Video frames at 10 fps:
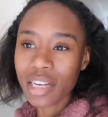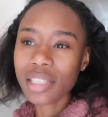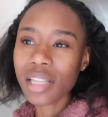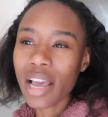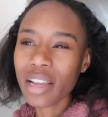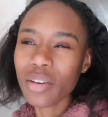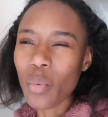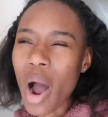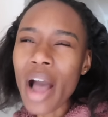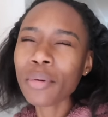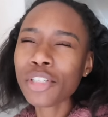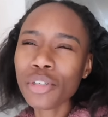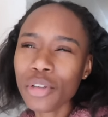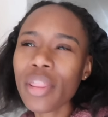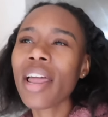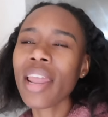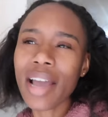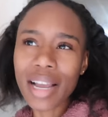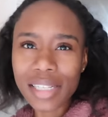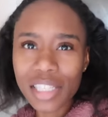And he's like, why would you do that? Like,
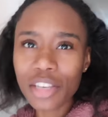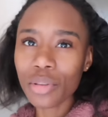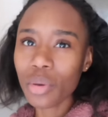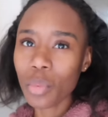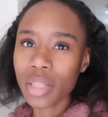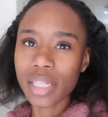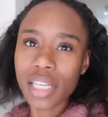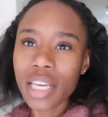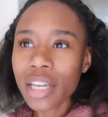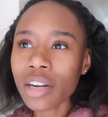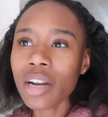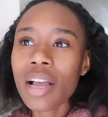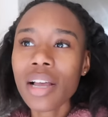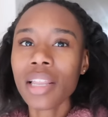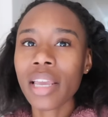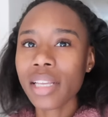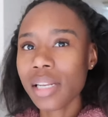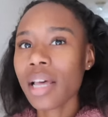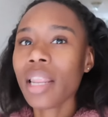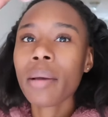I can send you the one that's here. Like, it's
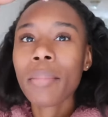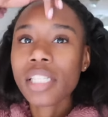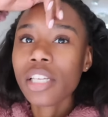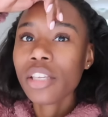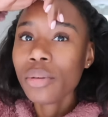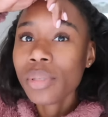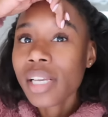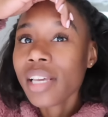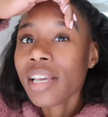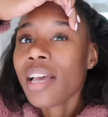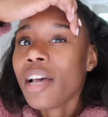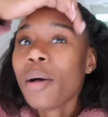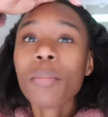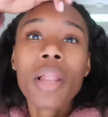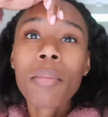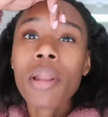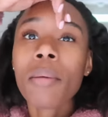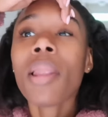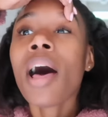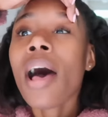not like I'm about to use it, blah, blah,
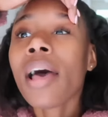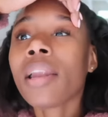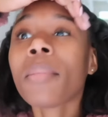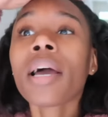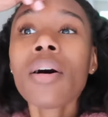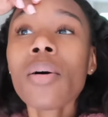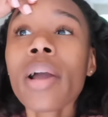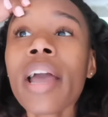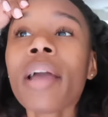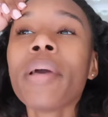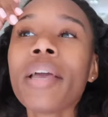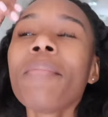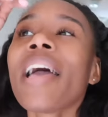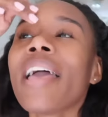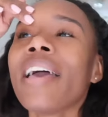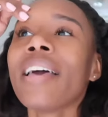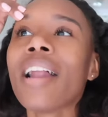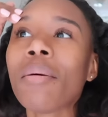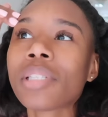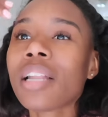blah. And I'm like, okay. But in my head,
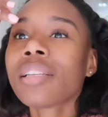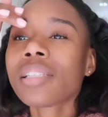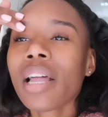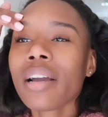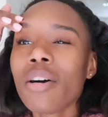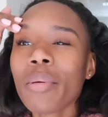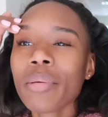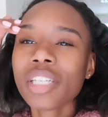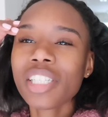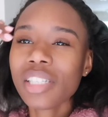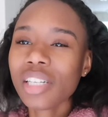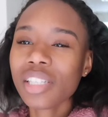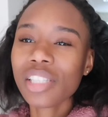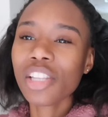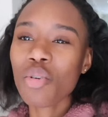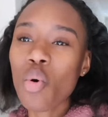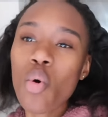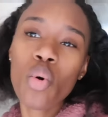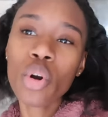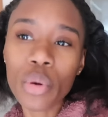I was almost like, oh, maybe I just should still
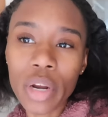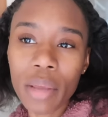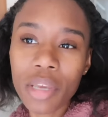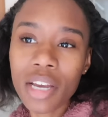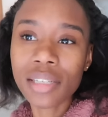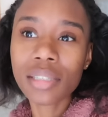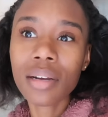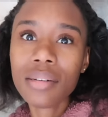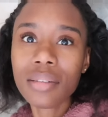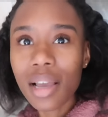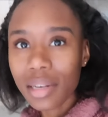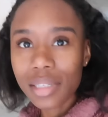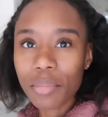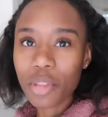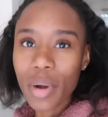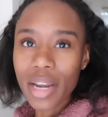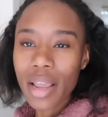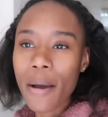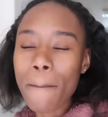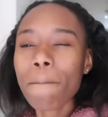order it because I need something right
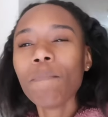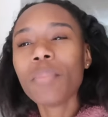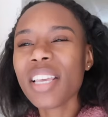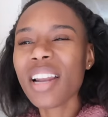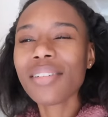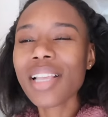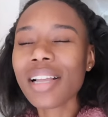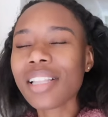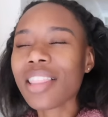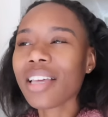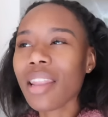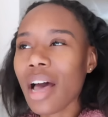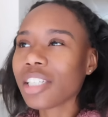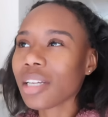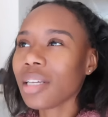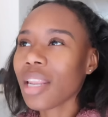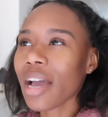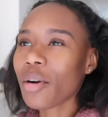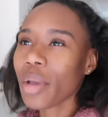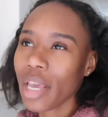now. But then I was had to think logically,
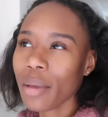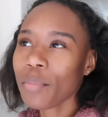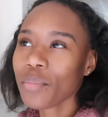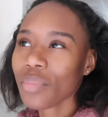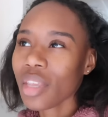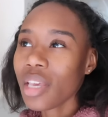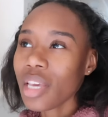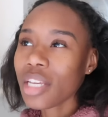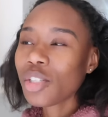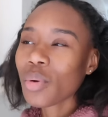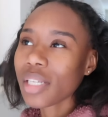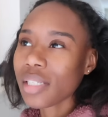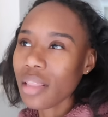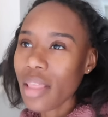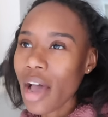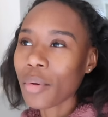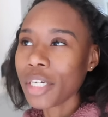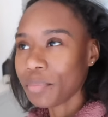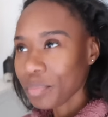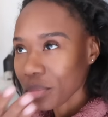like, okay, he's going to send that
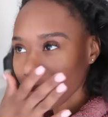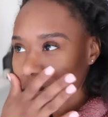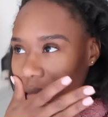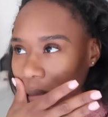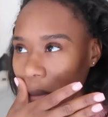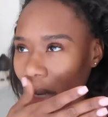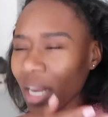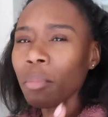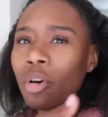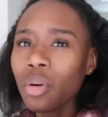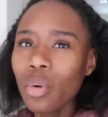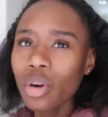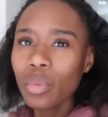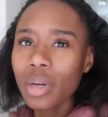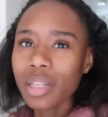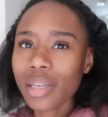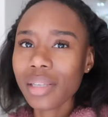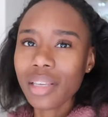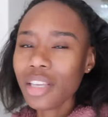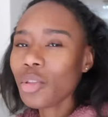one and I'm going to order one.
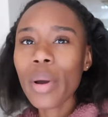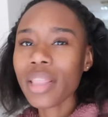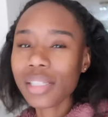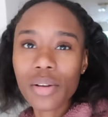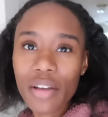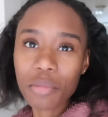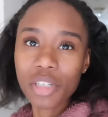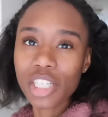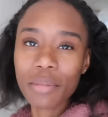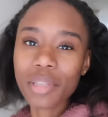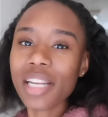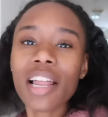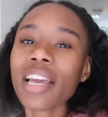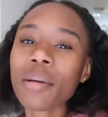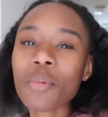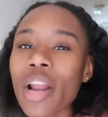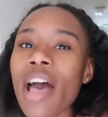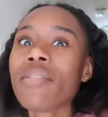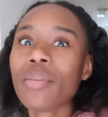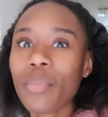They, either way, they still have to be shipped. It's not like I'm going to
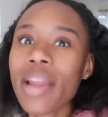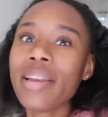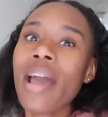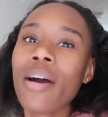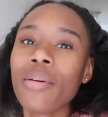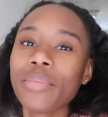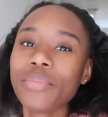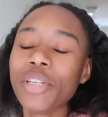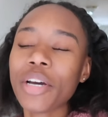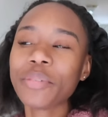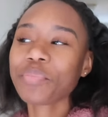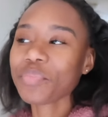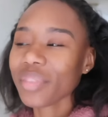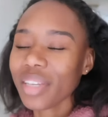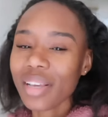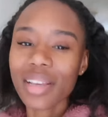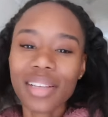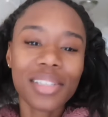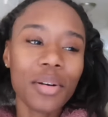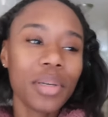have it right now, you know.
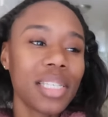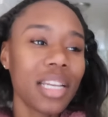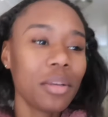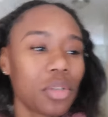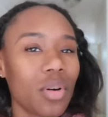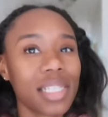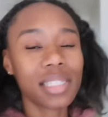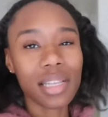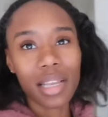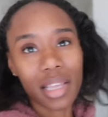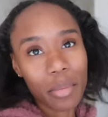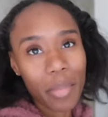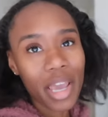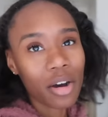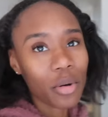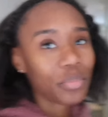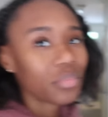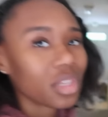So he said he was going to send it in the mail.